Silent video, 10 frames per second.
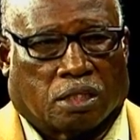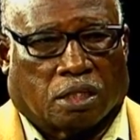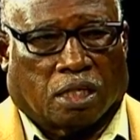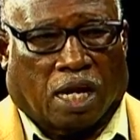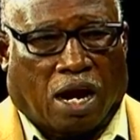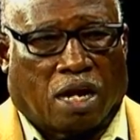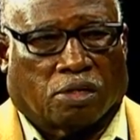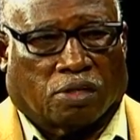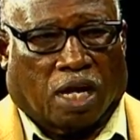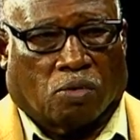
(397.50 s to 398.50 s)
The irony
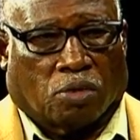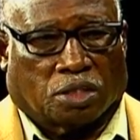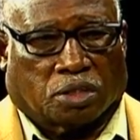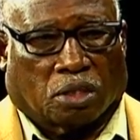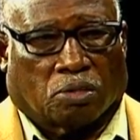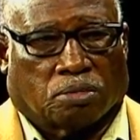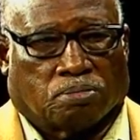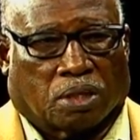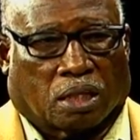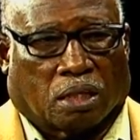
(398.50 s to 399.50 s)
of that was, though,
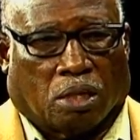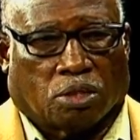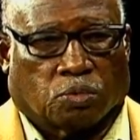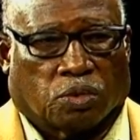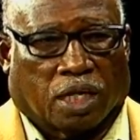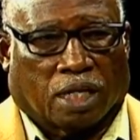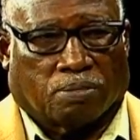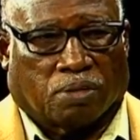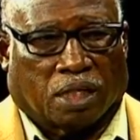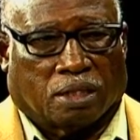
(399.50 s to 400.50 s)
because we
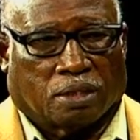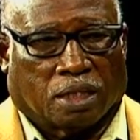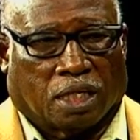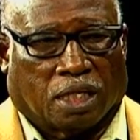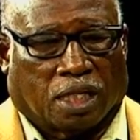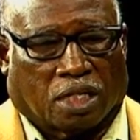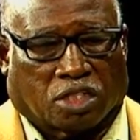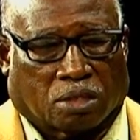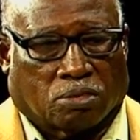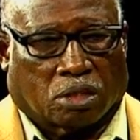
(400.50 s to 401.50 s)
had been in that
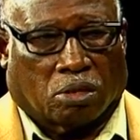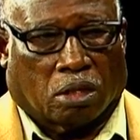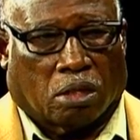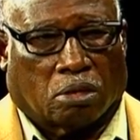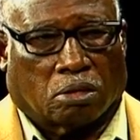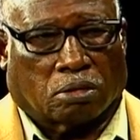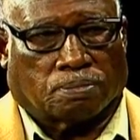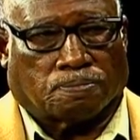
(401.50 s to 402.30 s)
system so long,